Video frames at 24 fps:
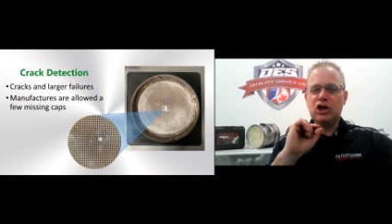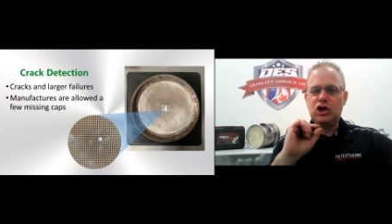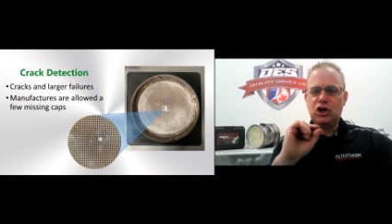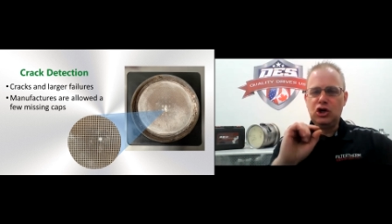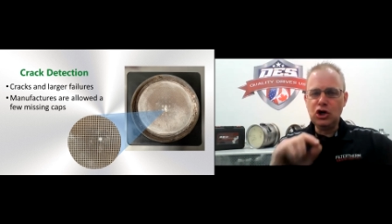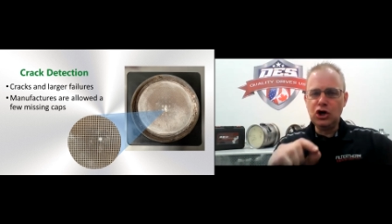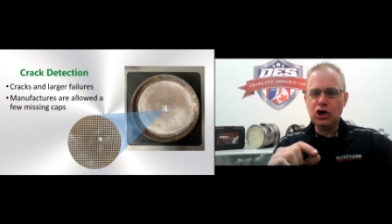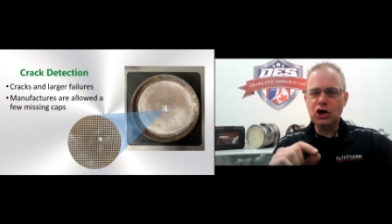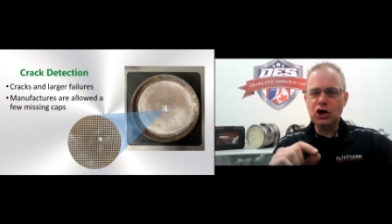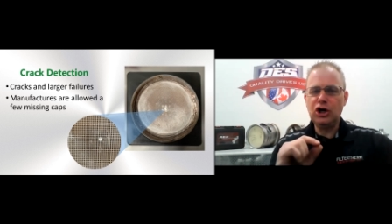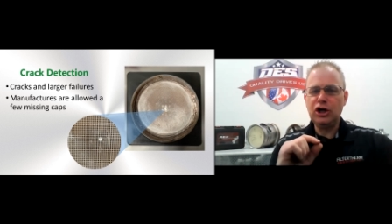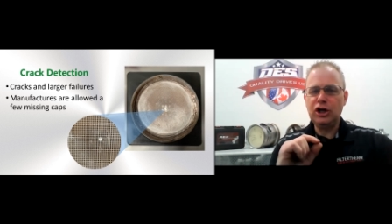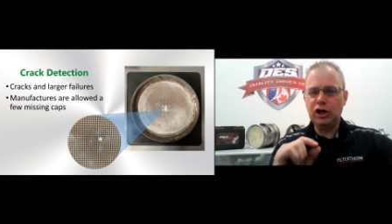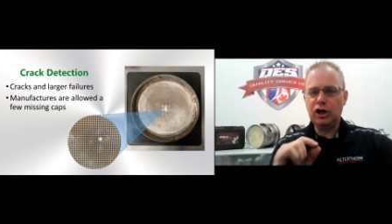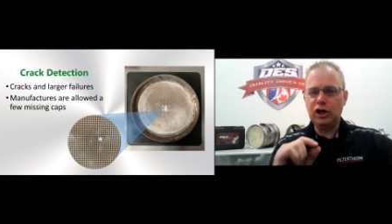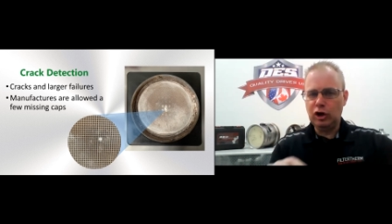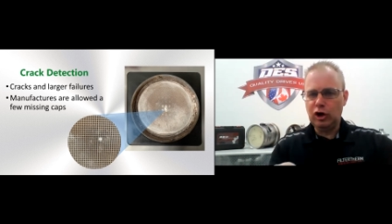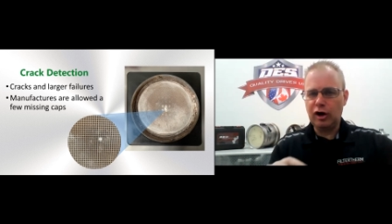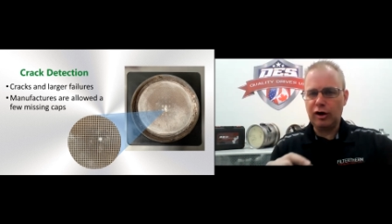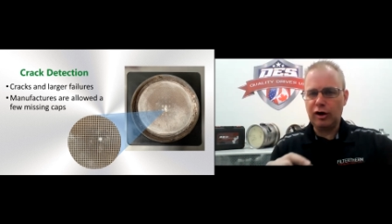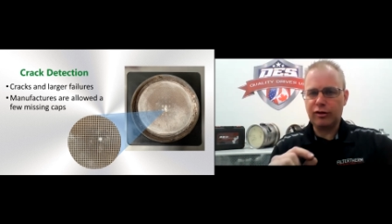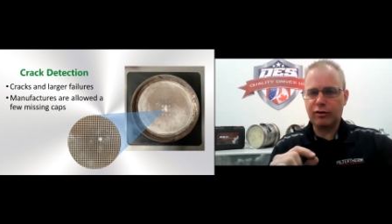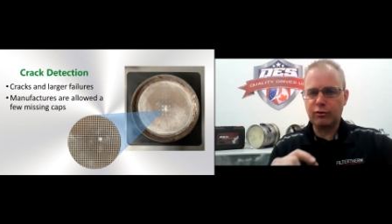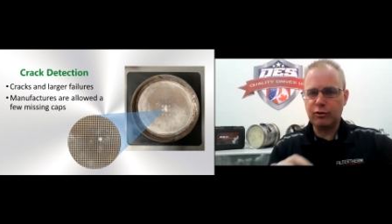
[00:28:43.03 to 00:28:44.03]
good
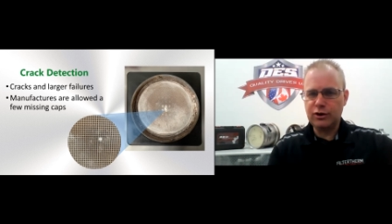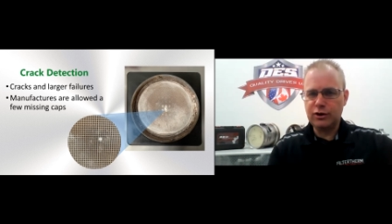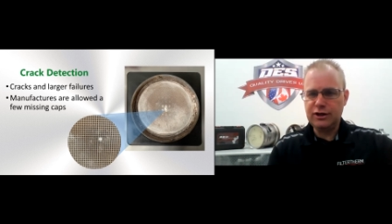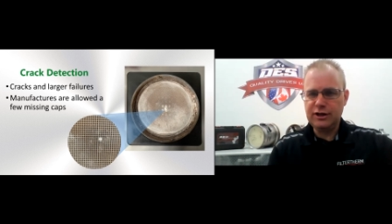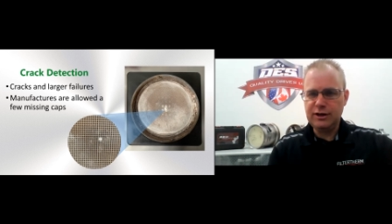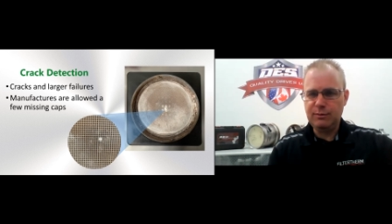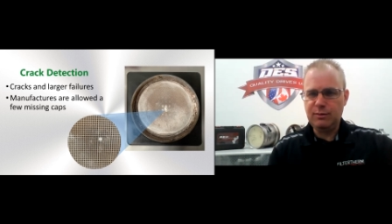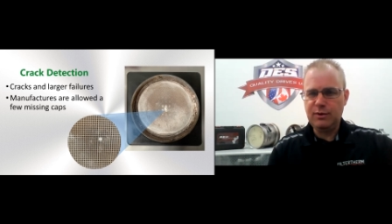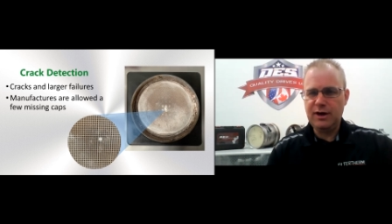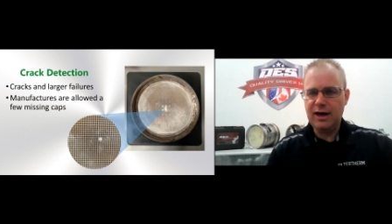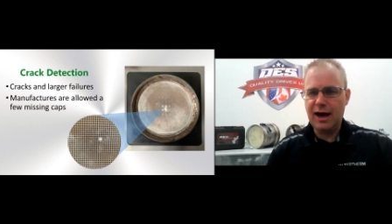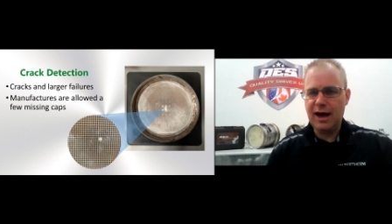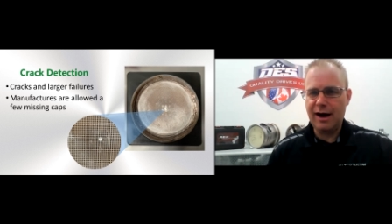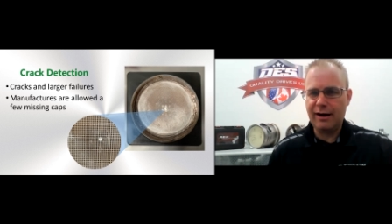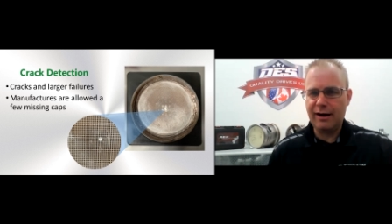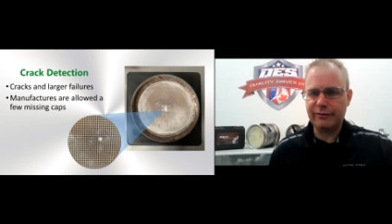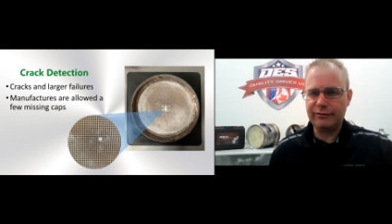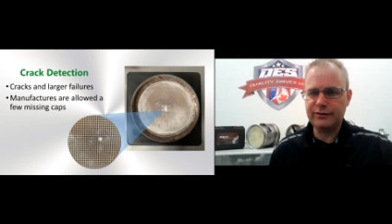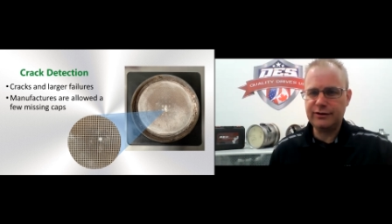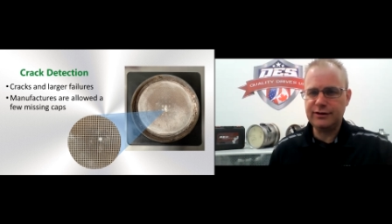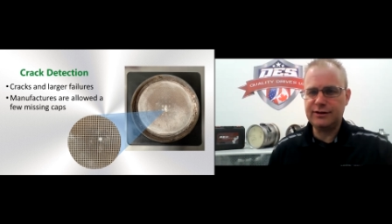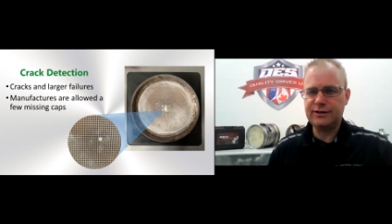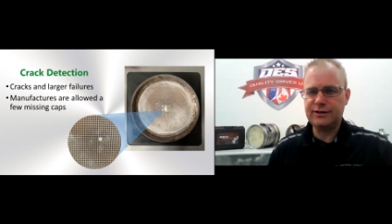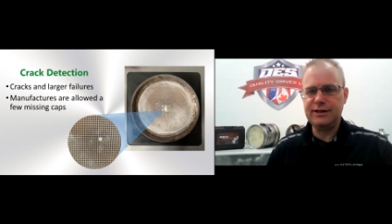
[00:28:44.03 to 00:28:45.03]
look through a DPF
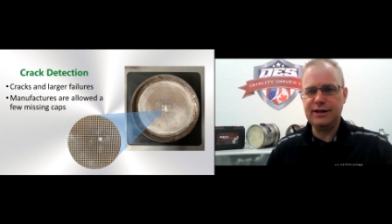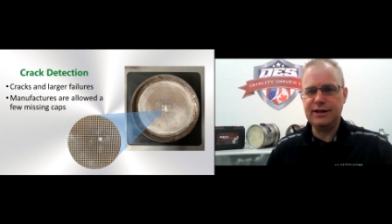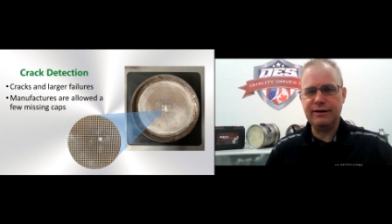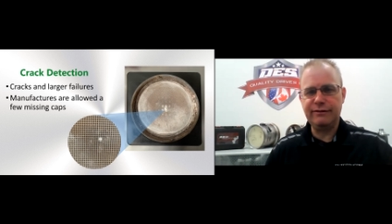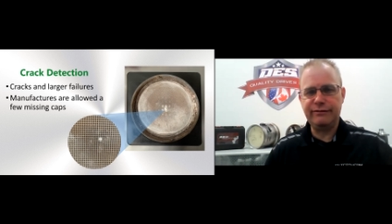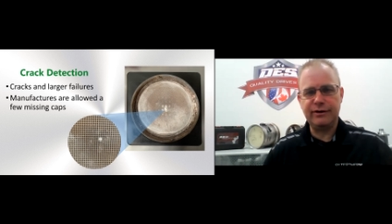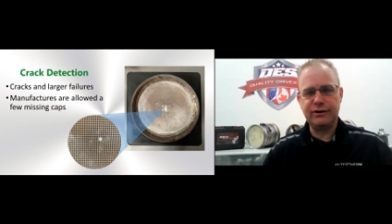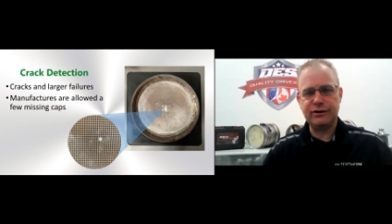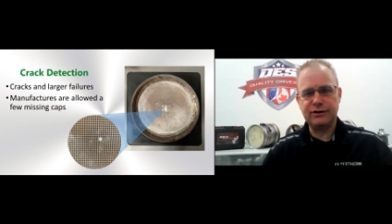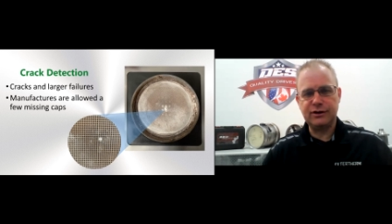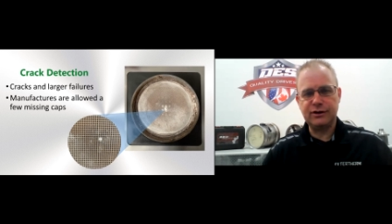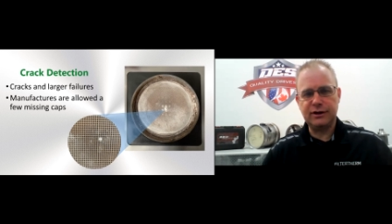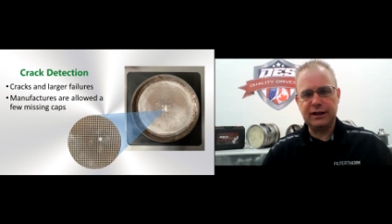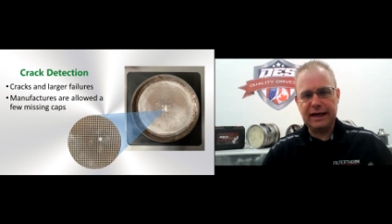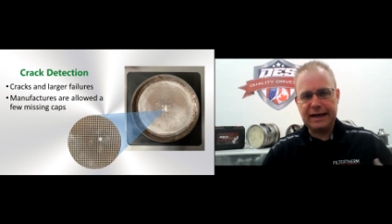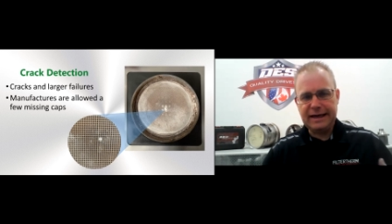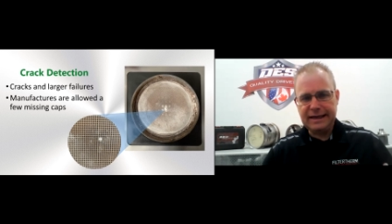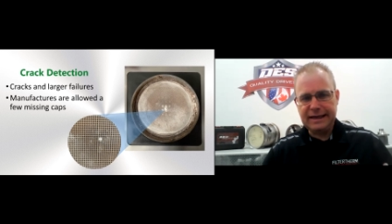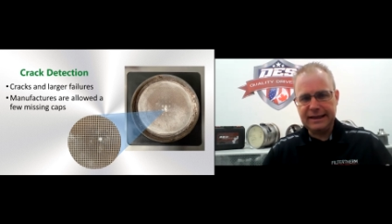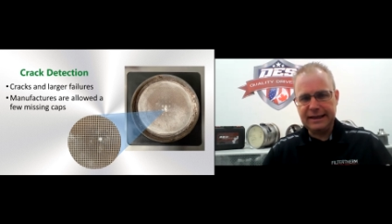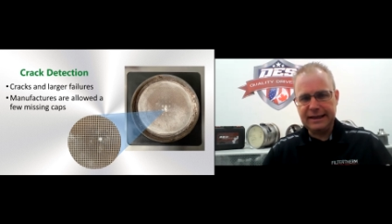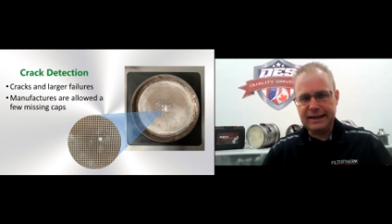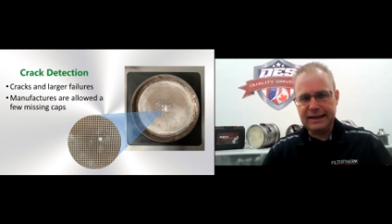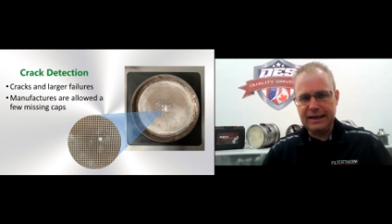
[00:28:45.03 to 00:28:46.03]
to see if there's
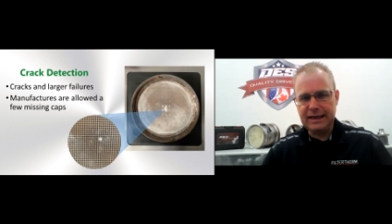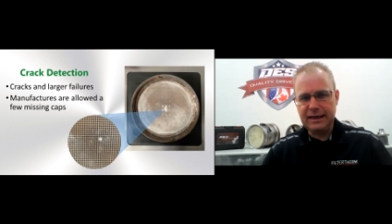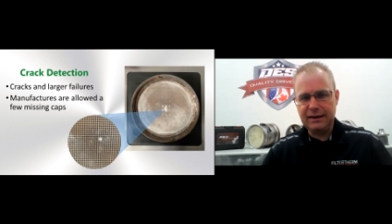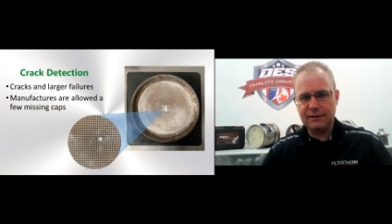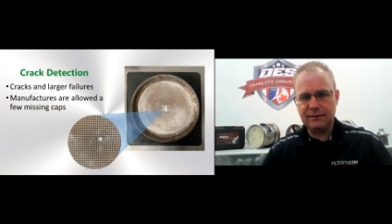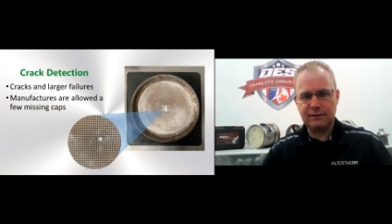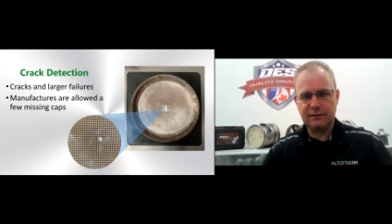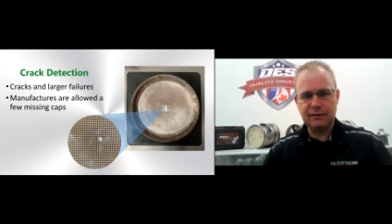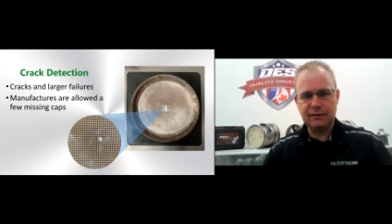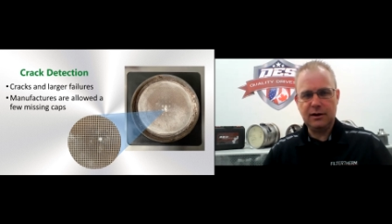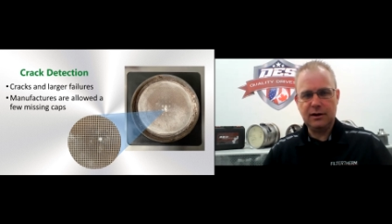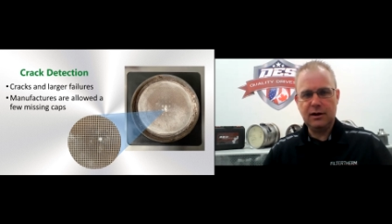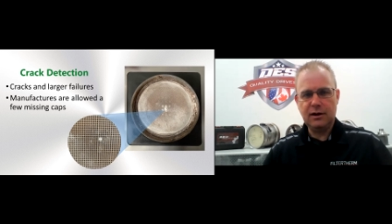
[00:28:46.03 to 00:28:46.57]
light leaks,